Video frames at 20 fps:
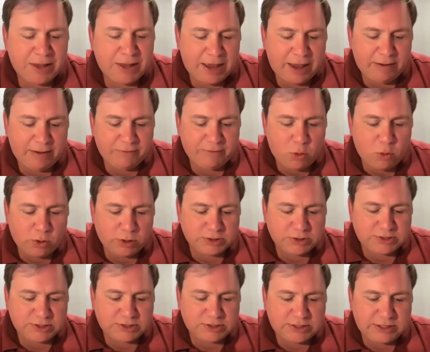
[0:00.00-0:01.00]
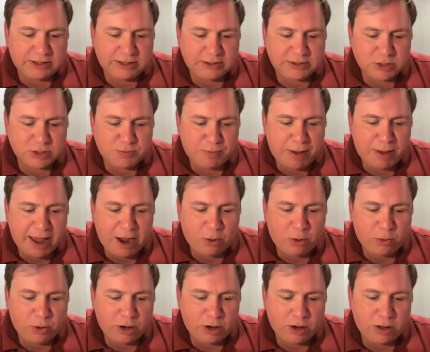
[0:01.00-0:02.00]
And of course, this series is
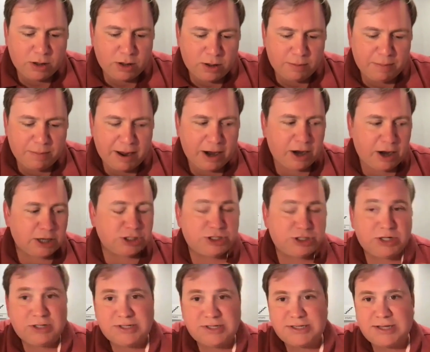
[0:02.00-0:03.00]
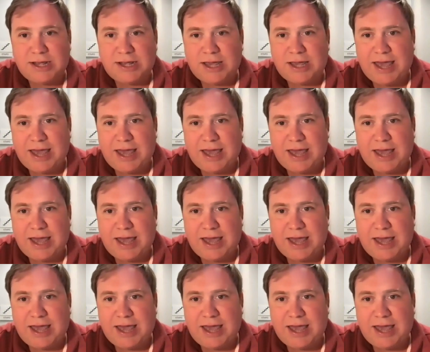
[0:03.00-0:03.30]
powered by, or I should say,